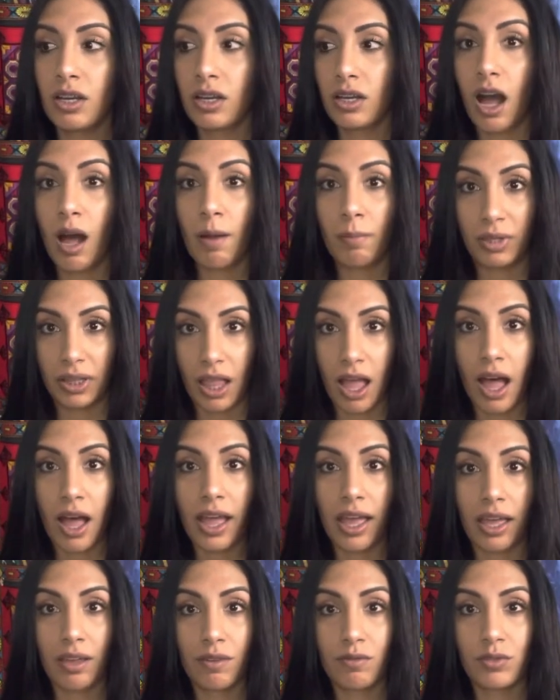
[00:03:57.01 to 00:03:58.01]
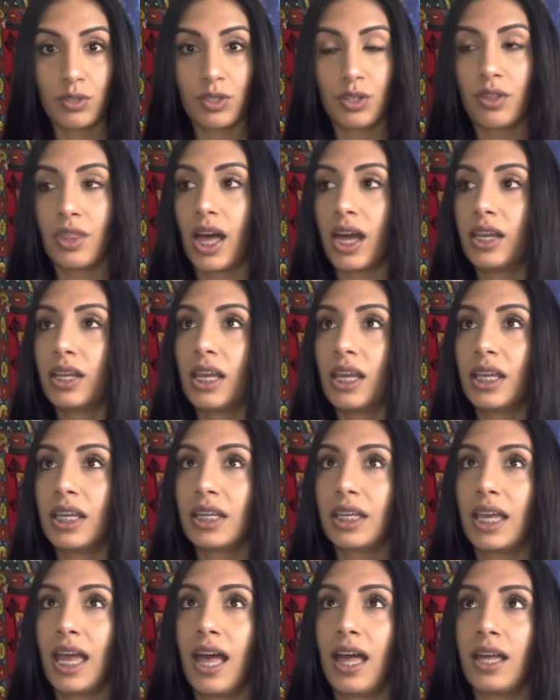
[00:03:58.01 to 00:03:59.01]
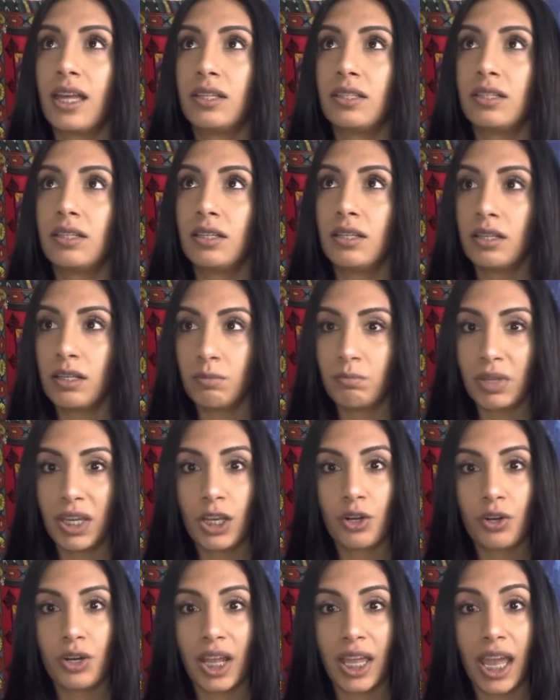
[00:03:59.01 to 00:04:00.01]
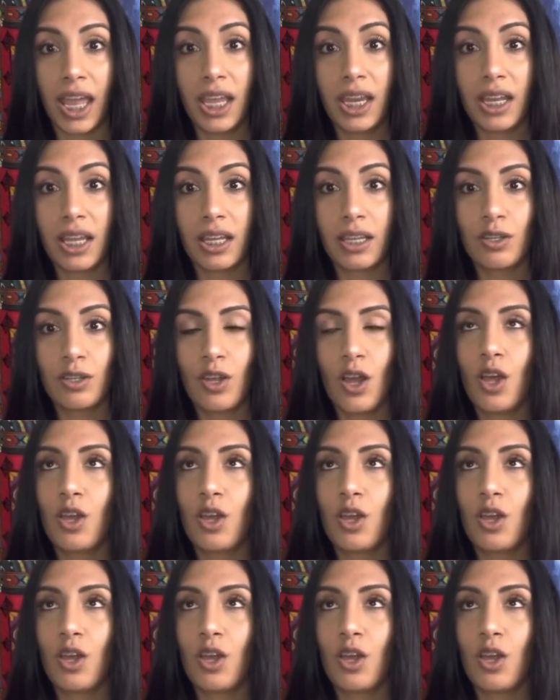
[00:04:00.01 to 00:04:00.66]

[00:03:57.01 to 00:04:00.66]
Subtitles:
come alive, so that it can be created,